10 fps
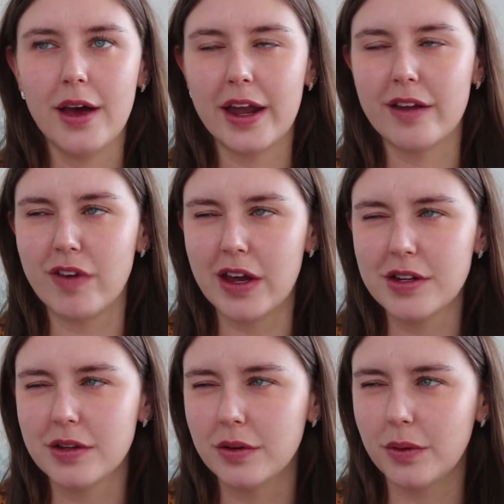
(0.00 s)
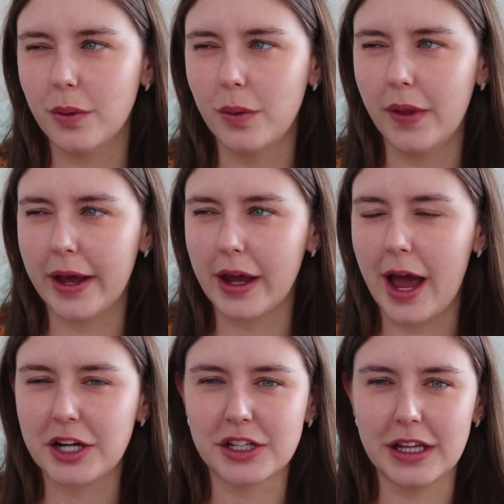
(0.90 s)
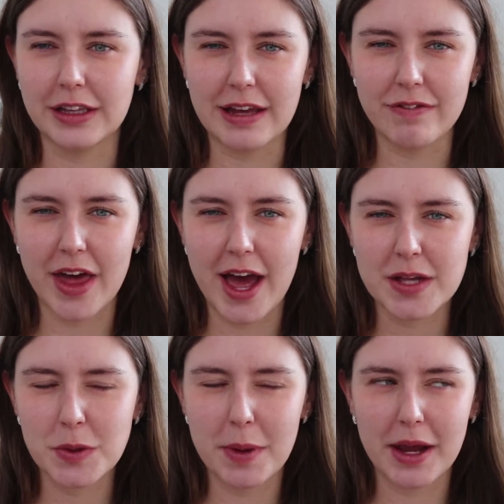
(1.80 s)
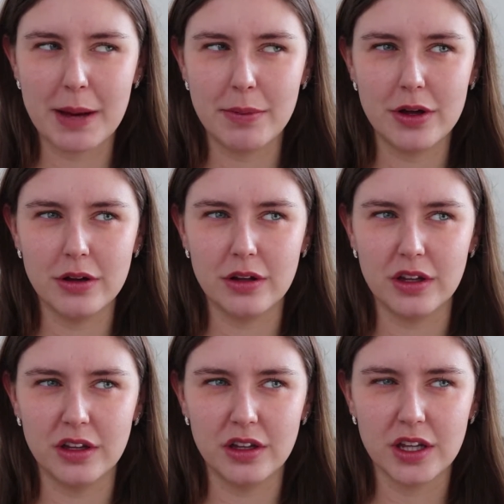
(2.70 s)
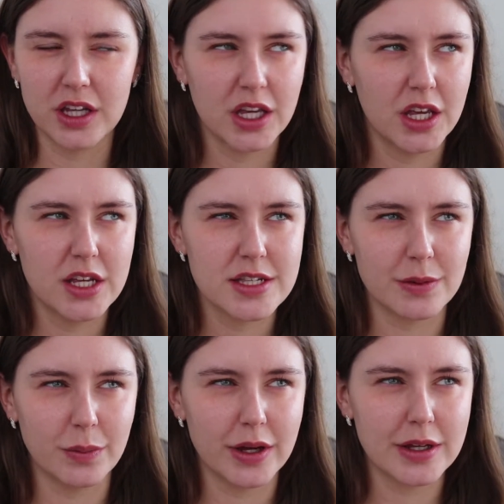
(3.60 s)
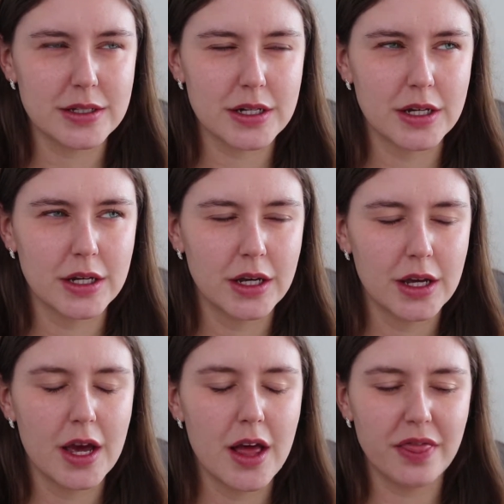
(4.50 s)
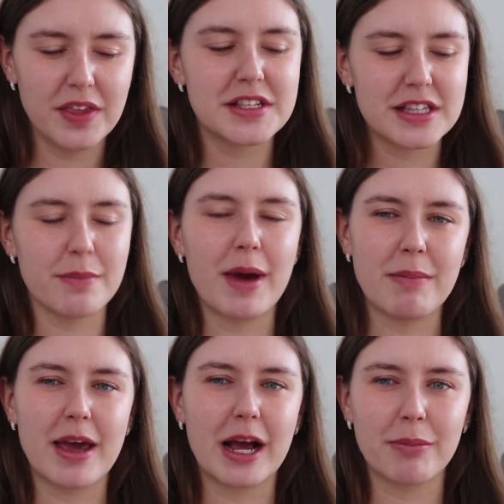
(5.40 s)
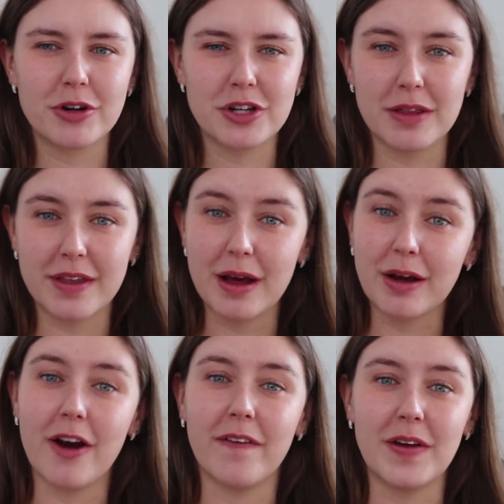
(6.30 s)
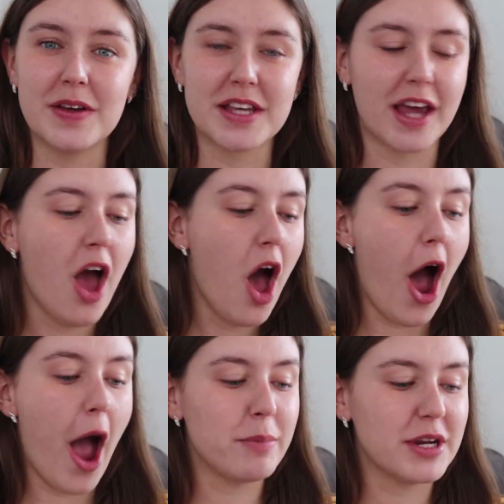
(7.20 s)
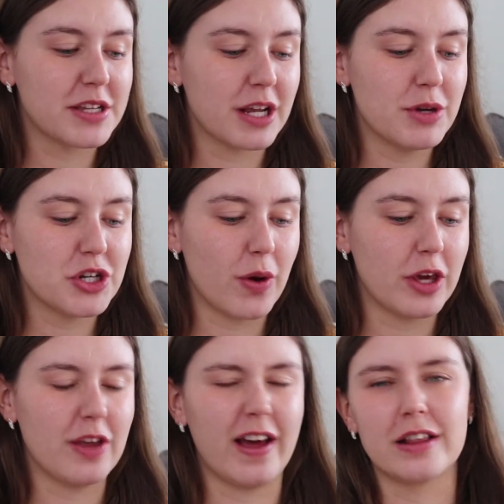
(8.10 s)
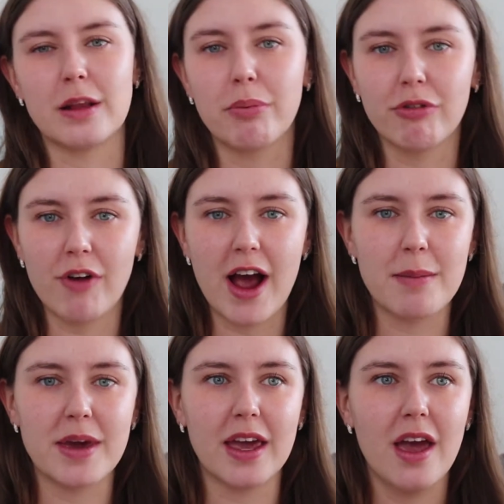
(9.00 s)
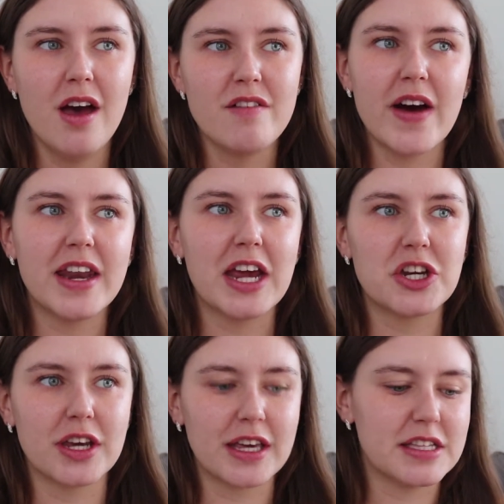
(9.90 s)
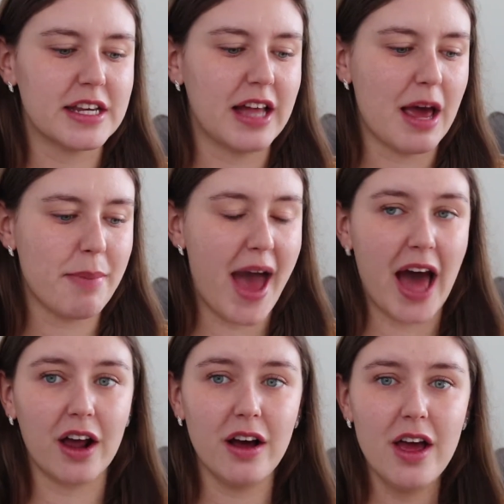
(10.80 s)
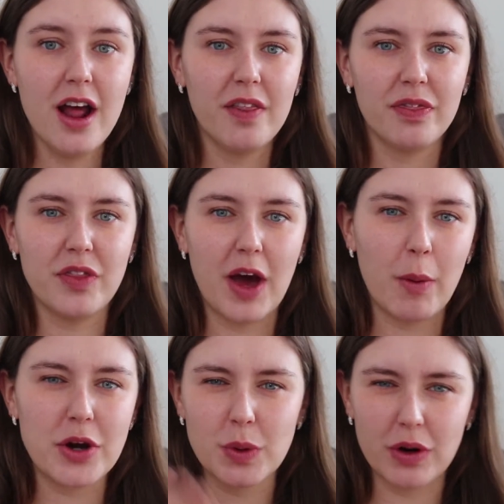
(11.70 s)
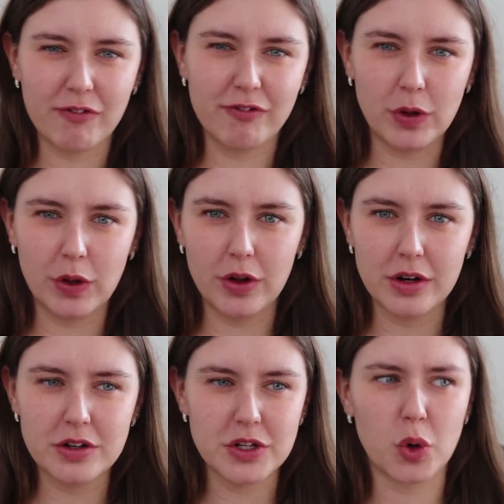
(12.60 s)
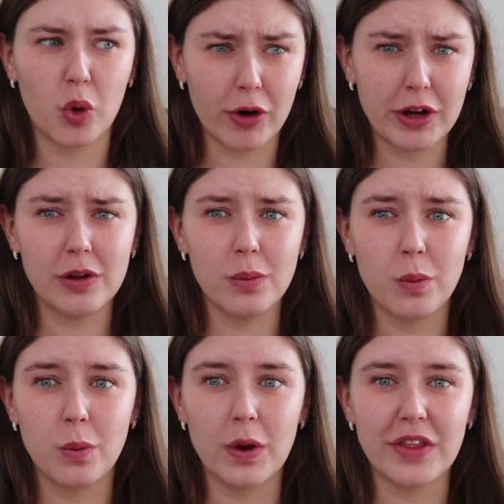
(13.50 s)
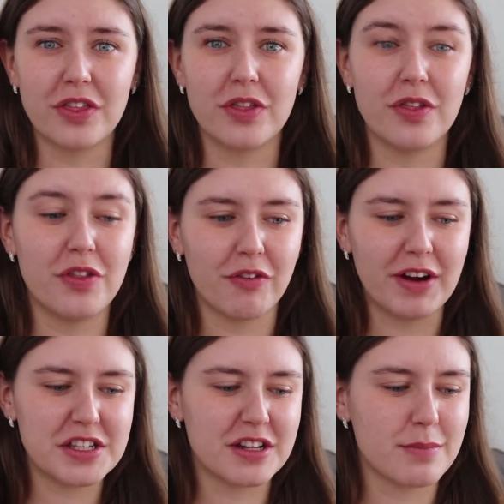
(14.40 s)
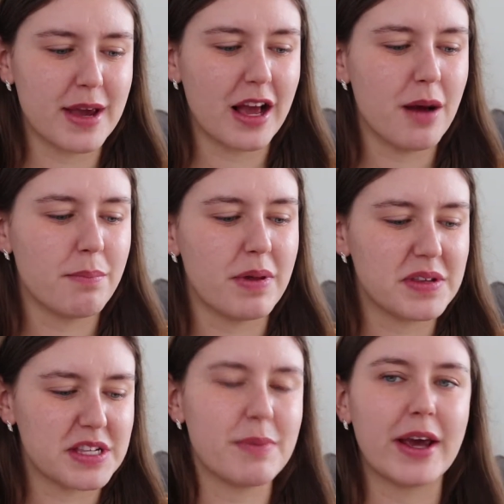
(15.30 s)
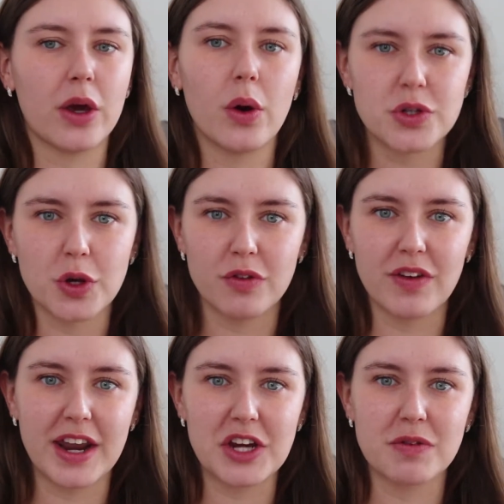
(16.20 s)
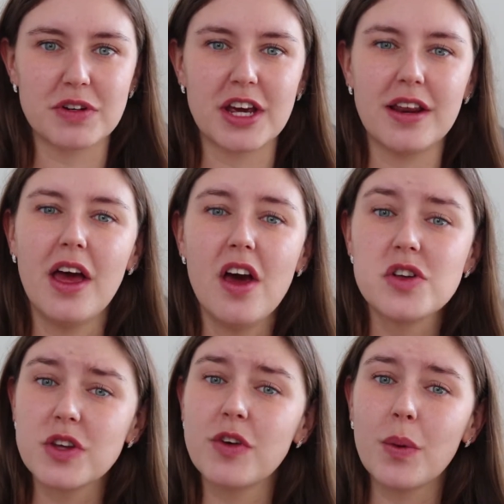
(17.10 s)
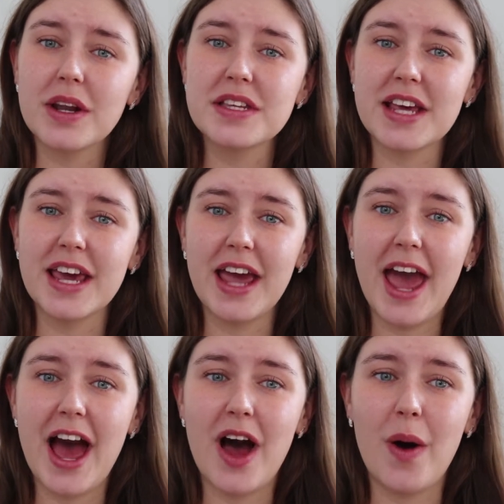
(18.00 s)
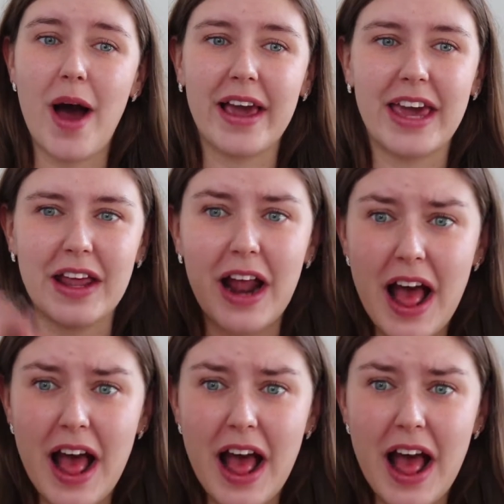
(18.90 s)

an event or like actually leave the house with makeup on, it's the worst. This is my makeup routine that I'm currently using. I'm just going to be showing you like the priming, foundation, concealer and powder. Though I won't do a full-on tutorial with the rest of the makeup, but this is my go-to foundation routine. So if you want to see how I get